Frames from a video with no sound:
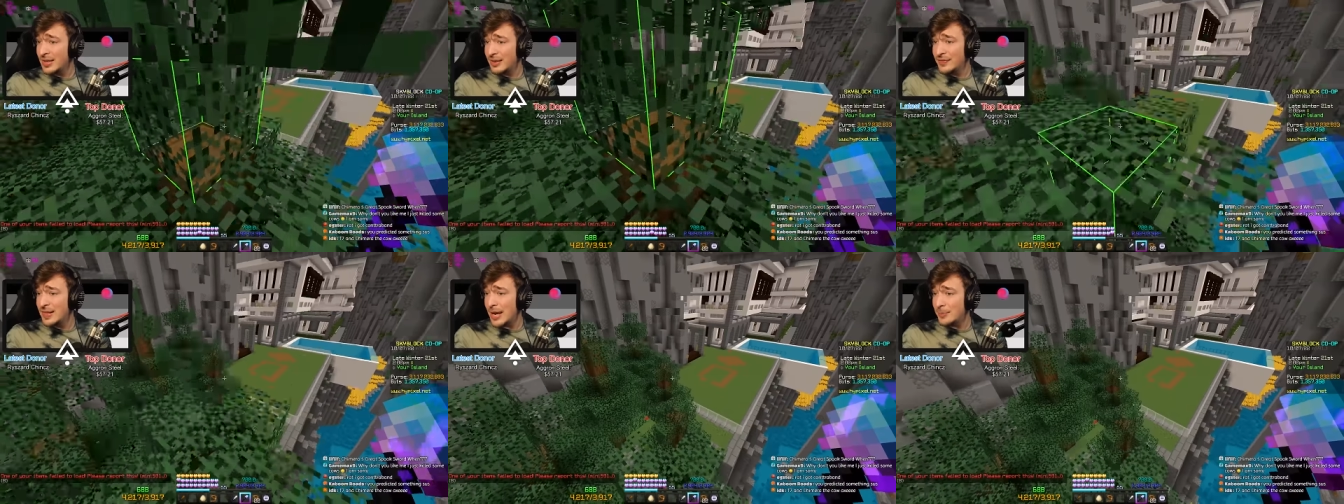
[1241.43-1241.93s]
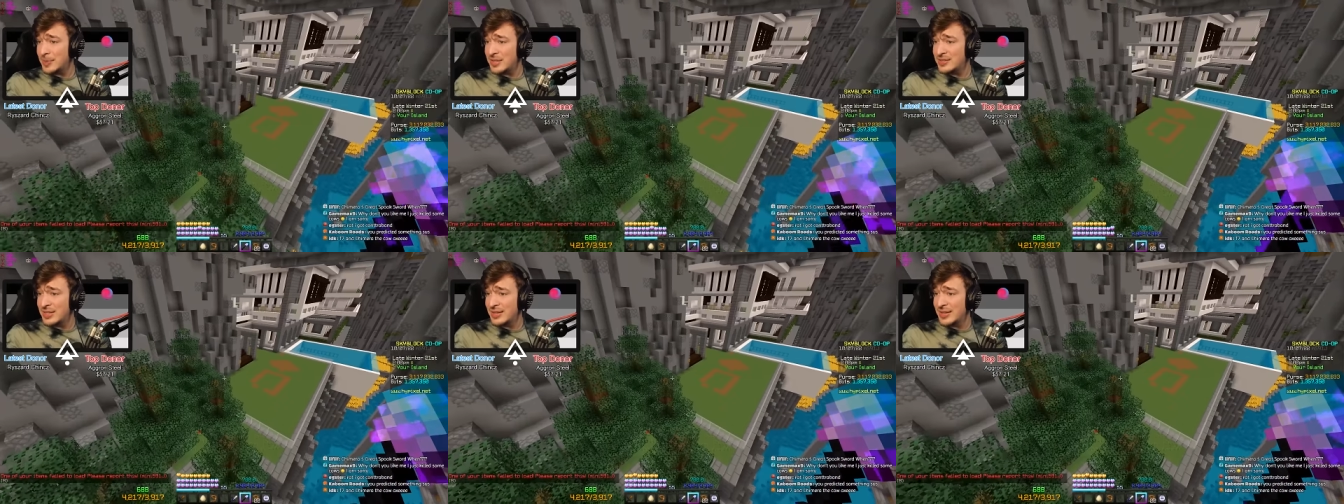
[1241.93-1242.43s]
Give the
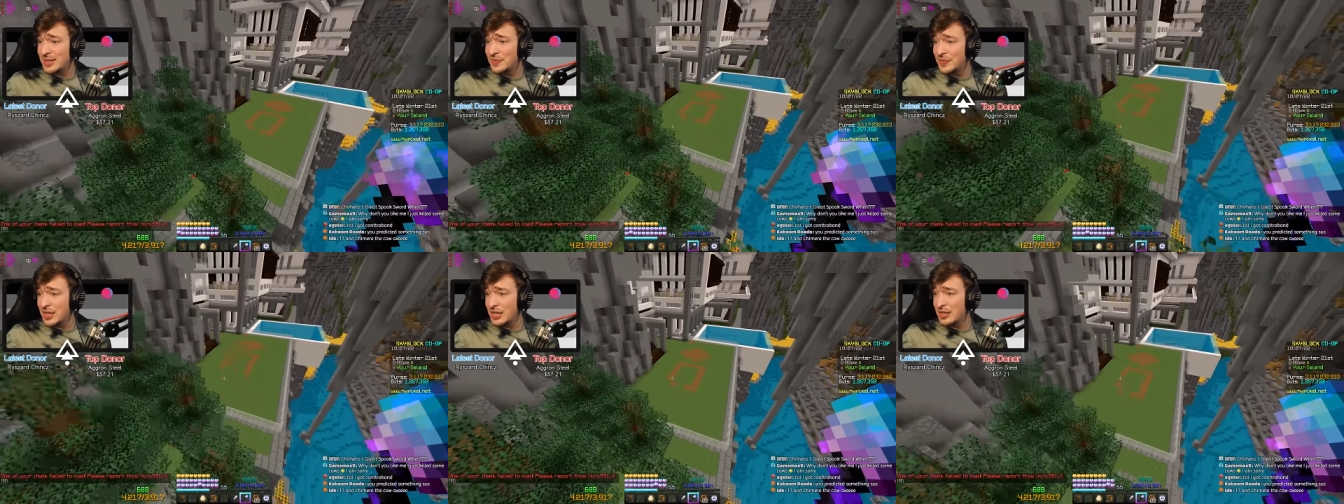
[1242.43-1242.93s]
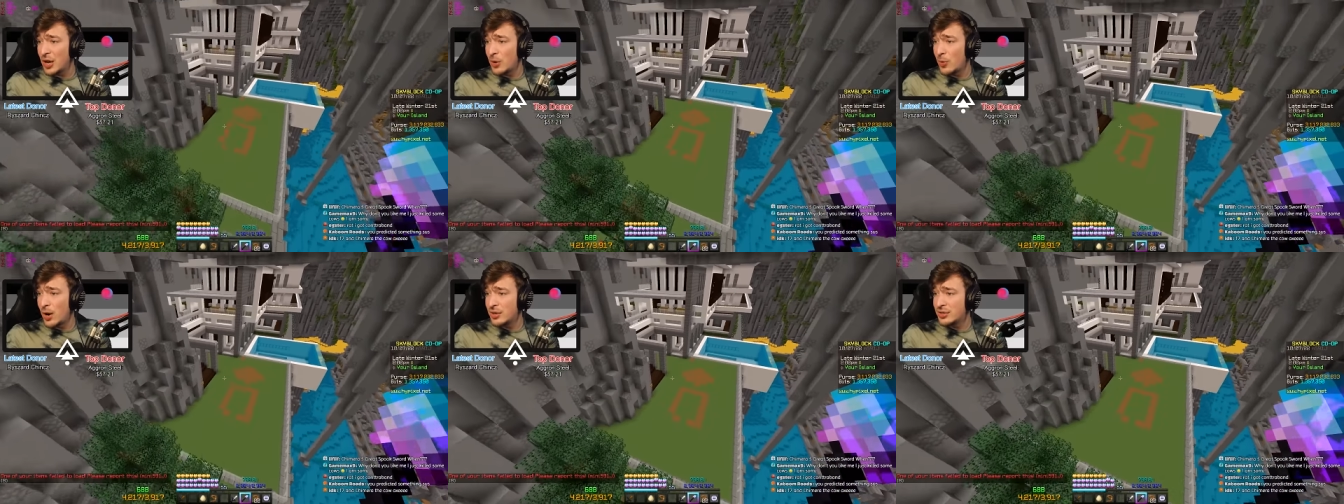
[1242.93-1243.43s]
NPC the InfiniDirt
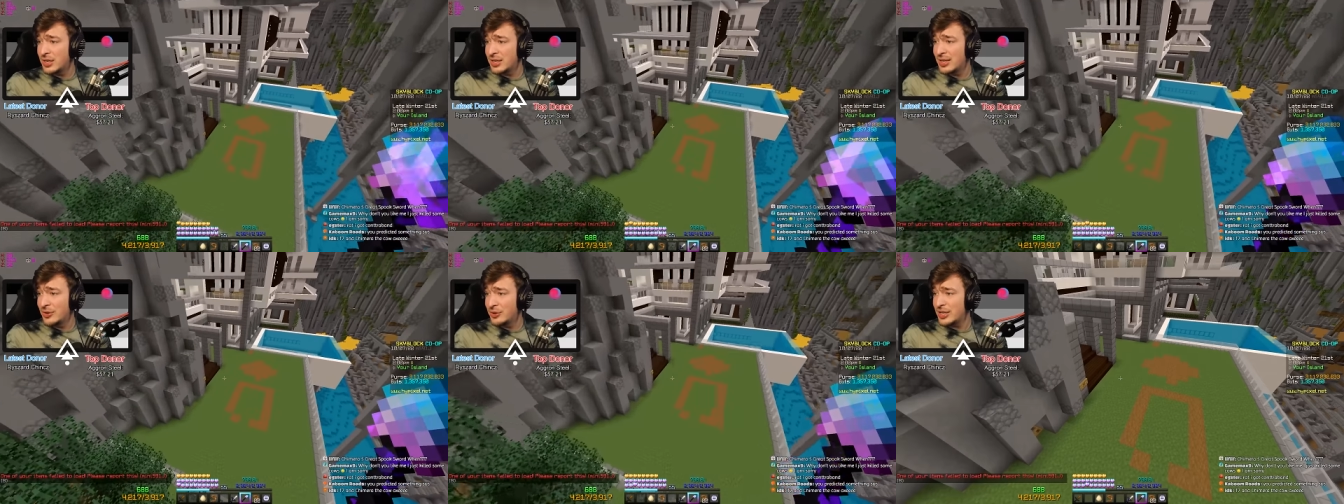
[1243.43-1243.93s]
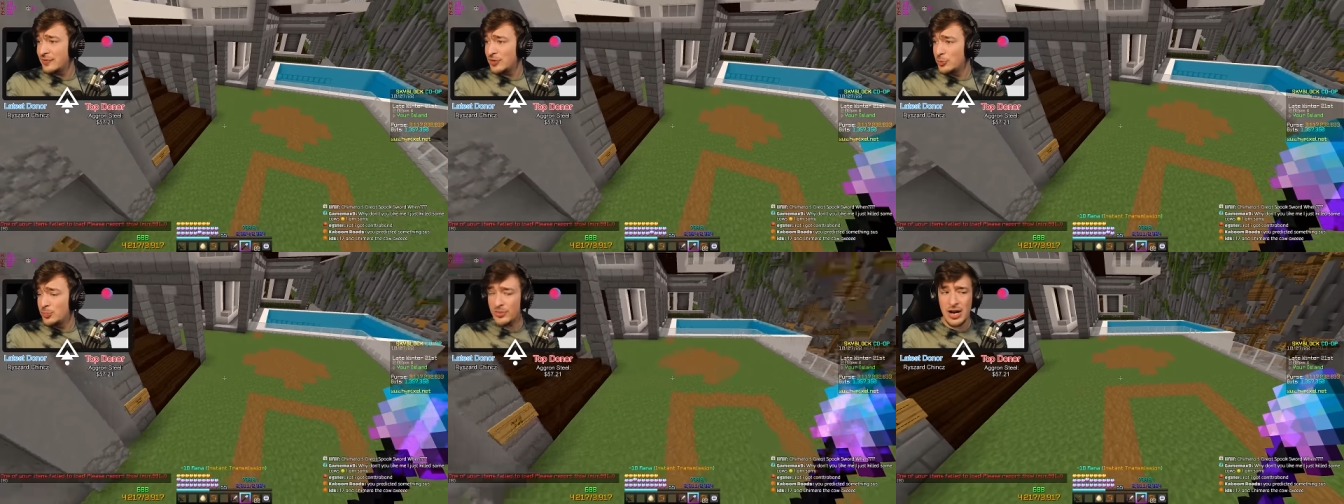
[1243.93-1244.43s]
wand and he'll give
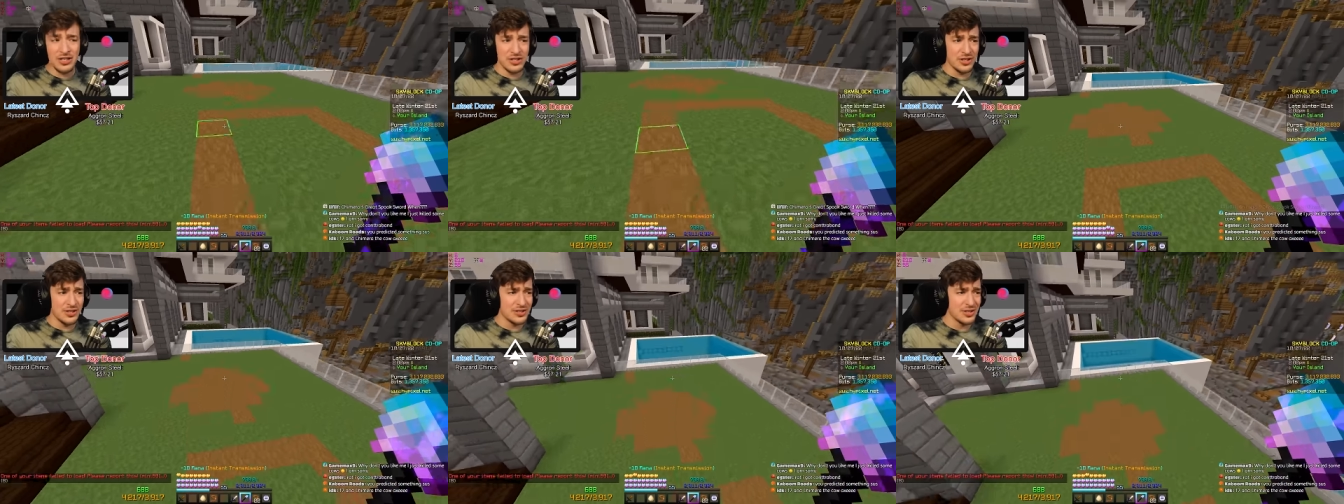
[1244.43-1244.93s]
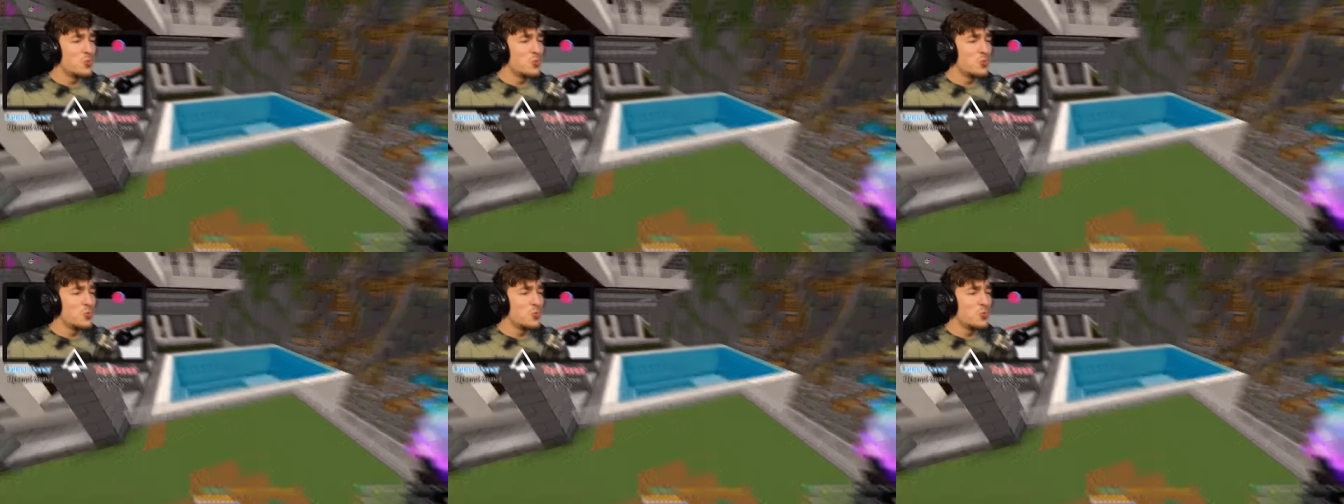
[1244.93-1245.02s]
you Precious.